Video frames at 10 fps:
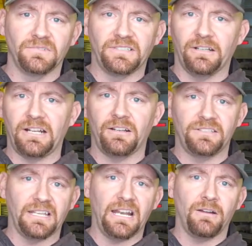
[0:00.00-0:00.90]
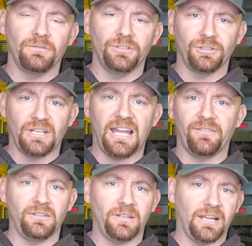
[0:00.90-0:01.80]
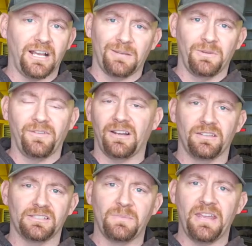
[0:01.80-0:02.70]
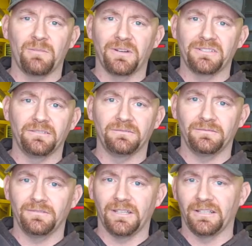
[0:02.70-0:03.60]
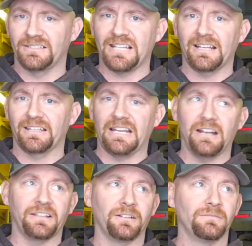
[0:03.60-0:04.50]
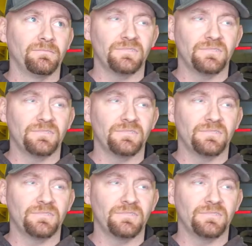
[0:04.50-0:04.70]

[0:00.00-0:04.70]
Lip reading: tear it down and take it out, you can have it. I got to move out of this bay I'm renting, and it's got to get out of here.